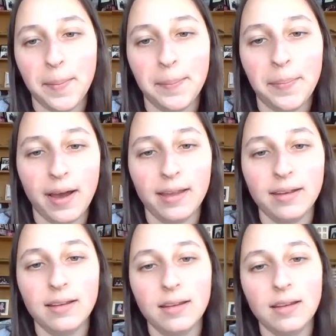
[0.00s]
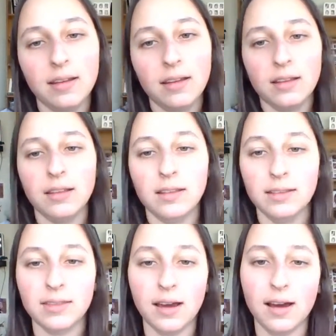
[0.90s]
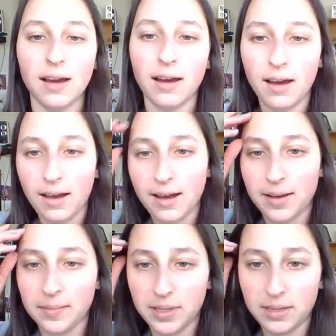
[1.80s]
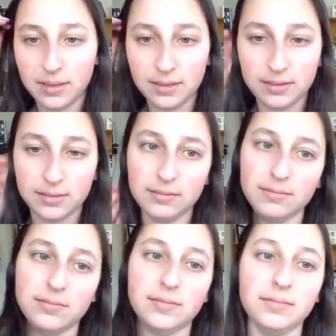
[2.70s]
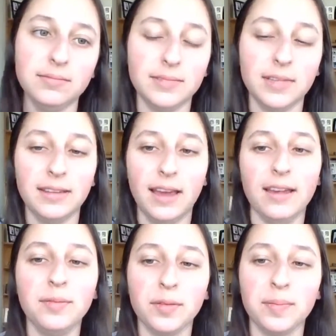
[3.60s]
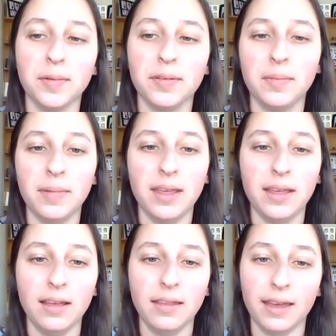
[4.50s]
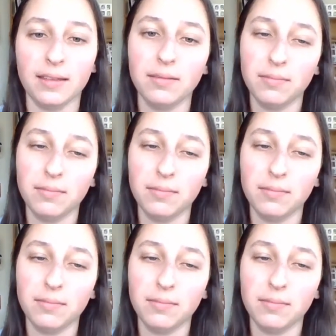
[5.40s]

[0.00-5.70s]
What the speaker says: But the test was supposed to be like